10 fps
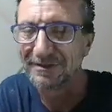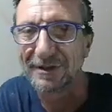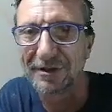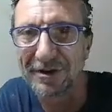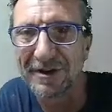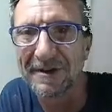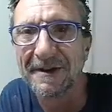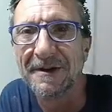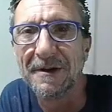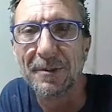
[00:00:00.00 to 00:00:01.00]
Very good.
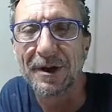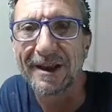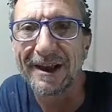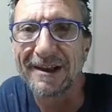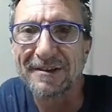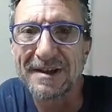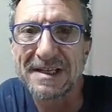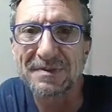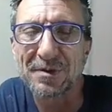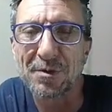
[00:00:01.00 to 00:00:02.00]
But okay,
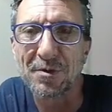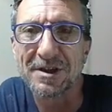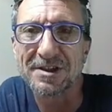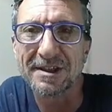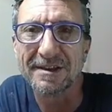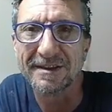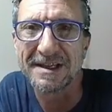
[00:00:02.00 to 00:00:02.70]
thanks for watching.